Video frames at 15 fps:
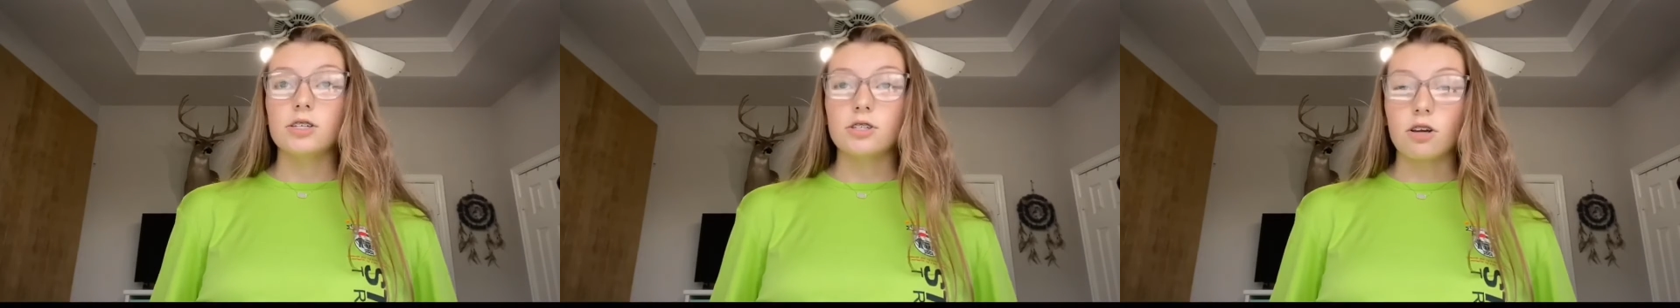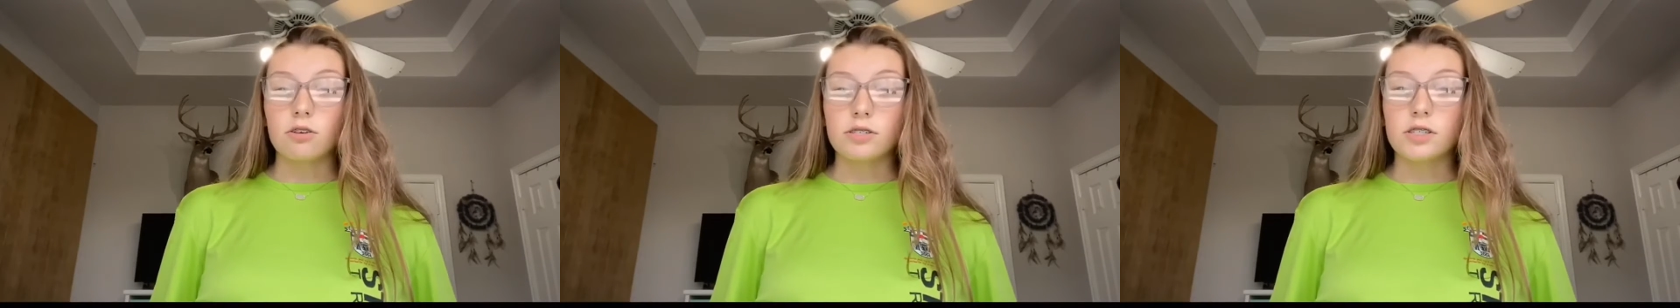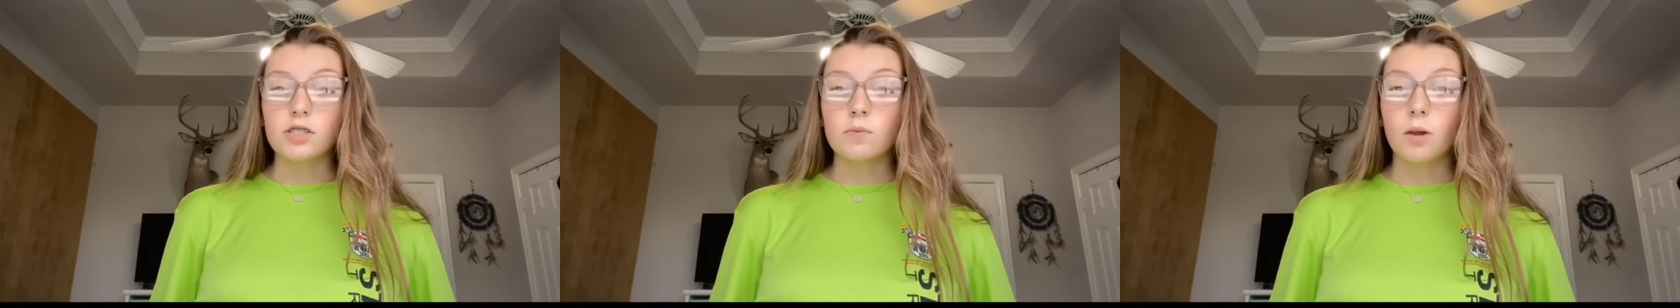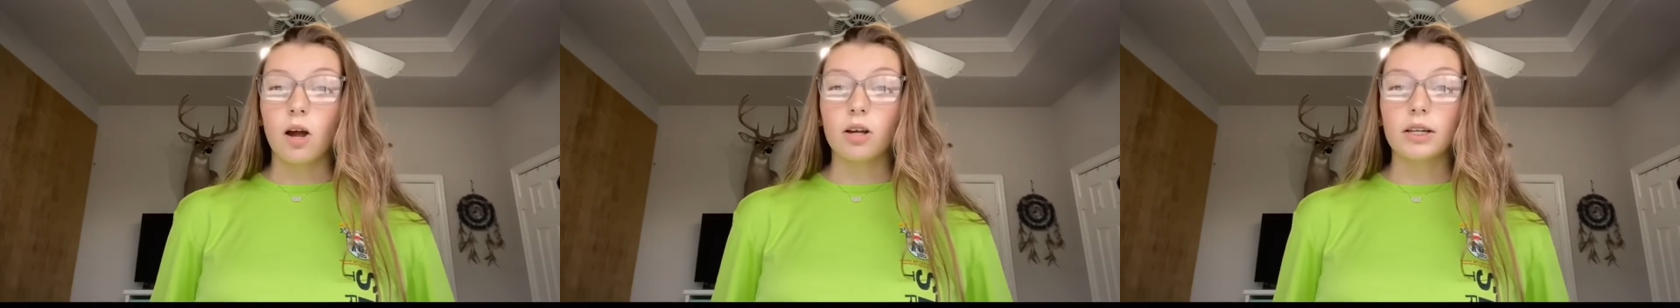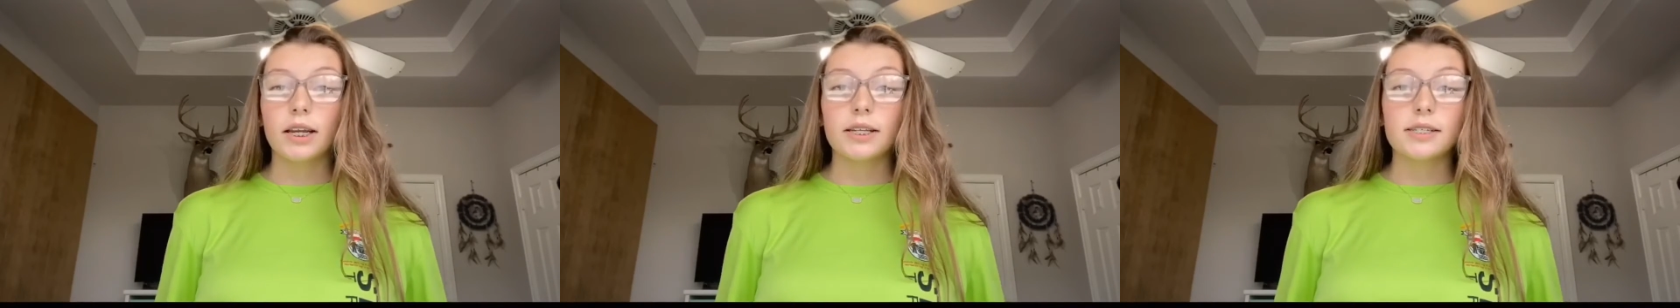So since we
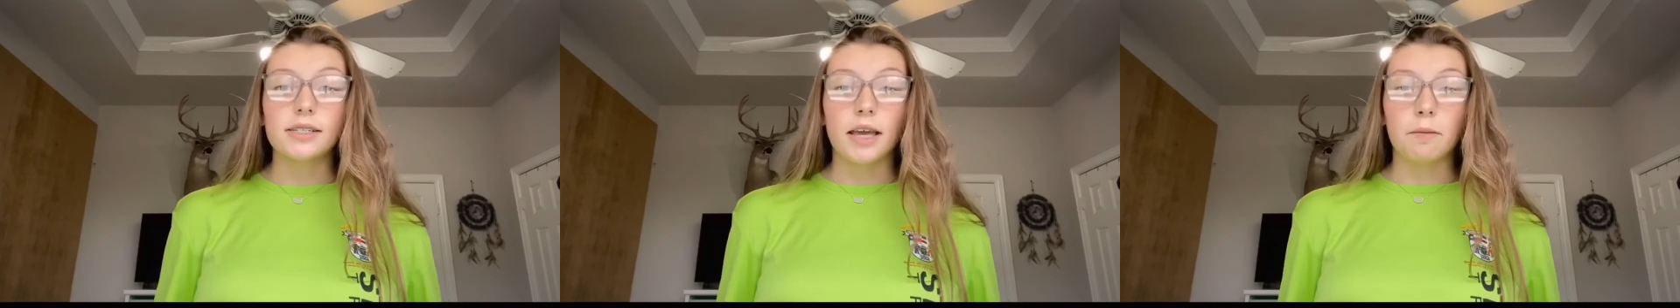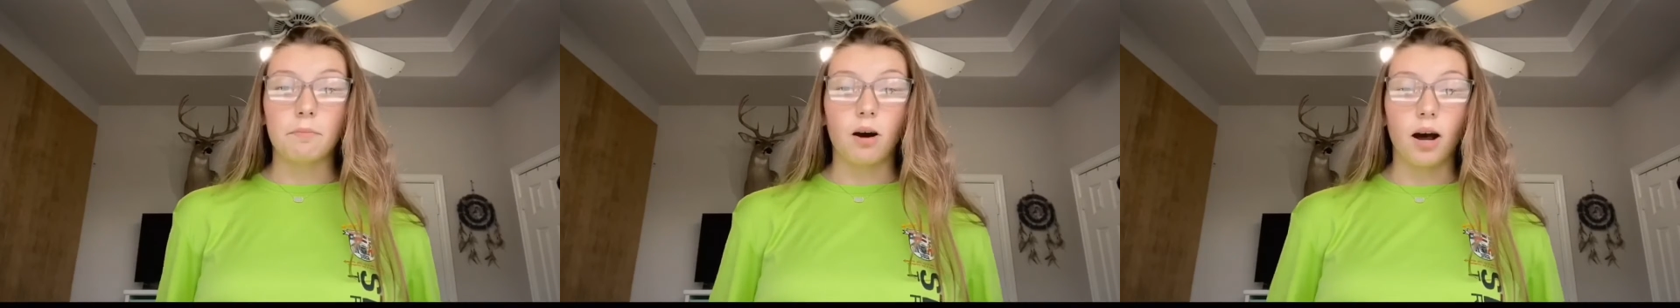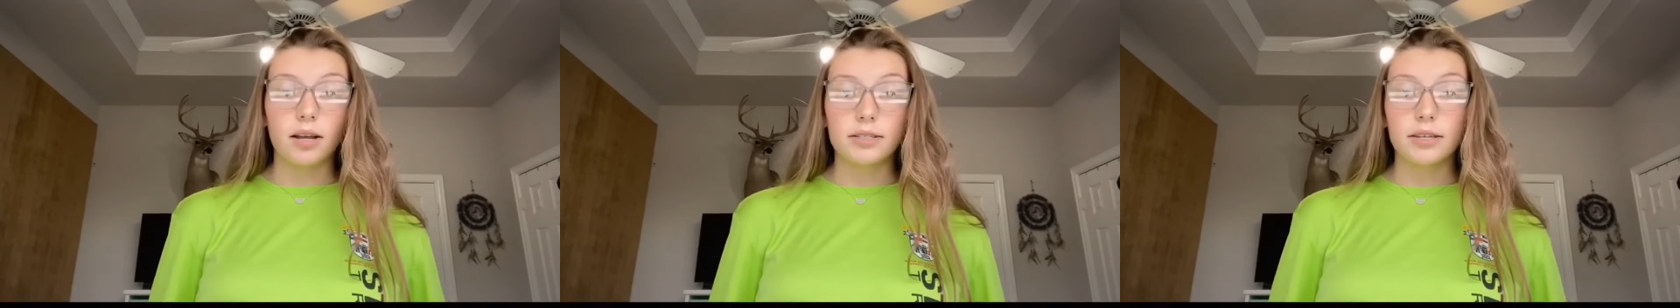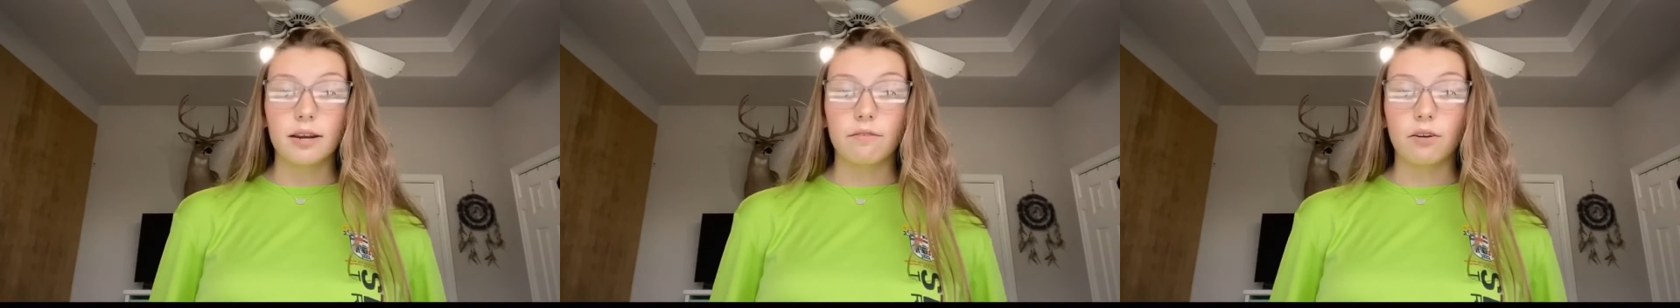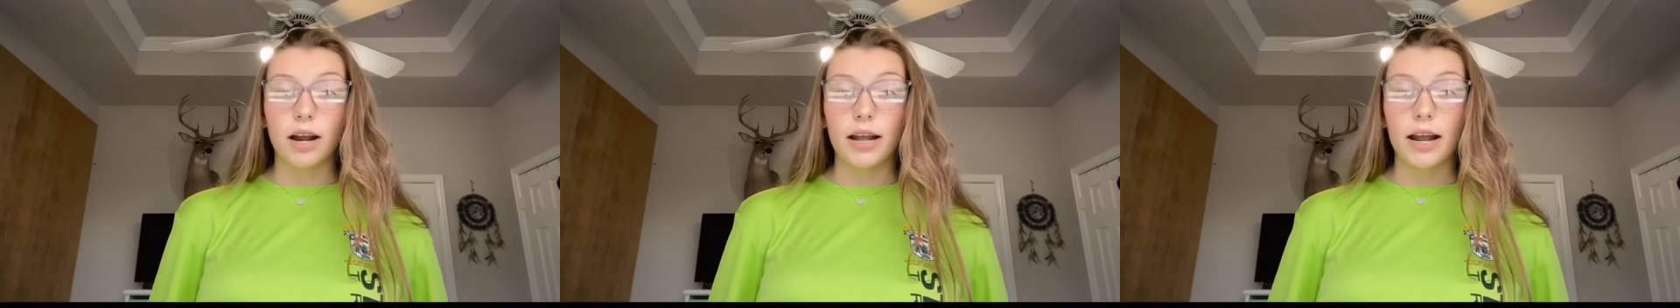all need to stay
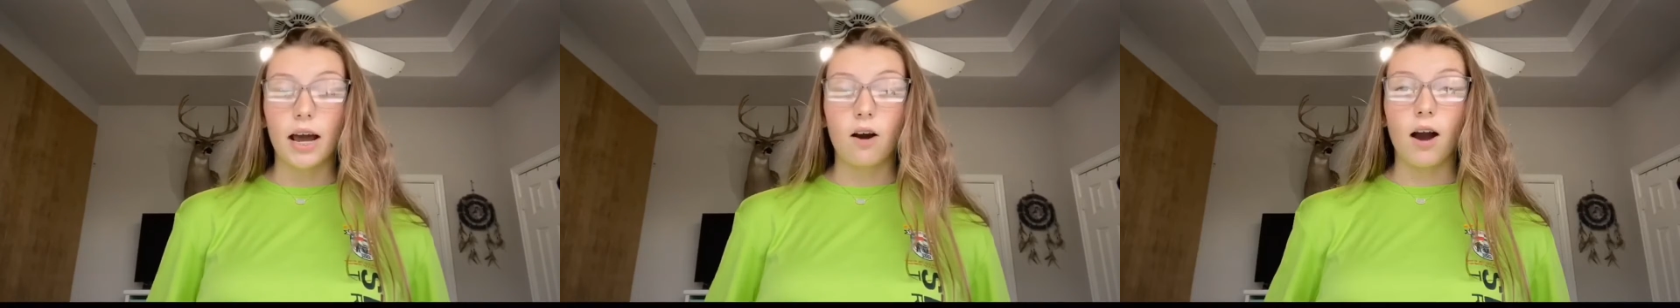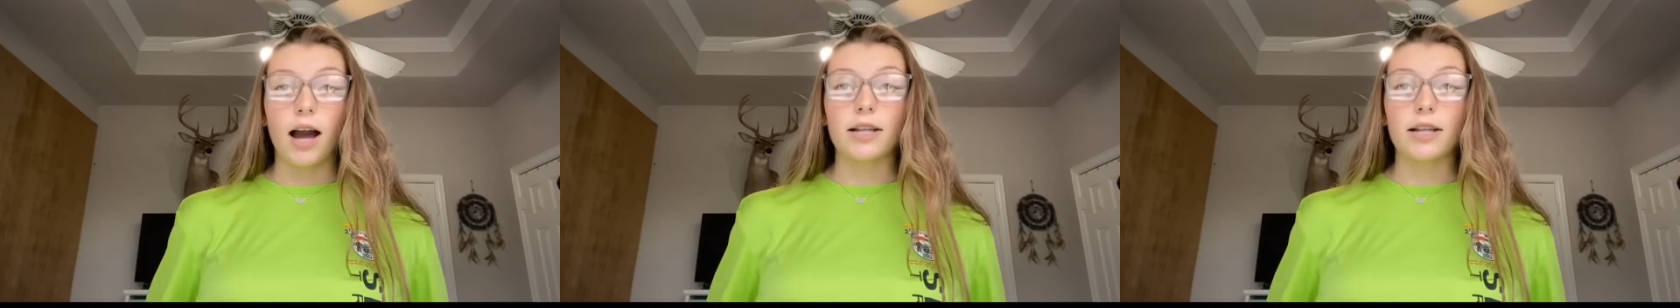positive right now,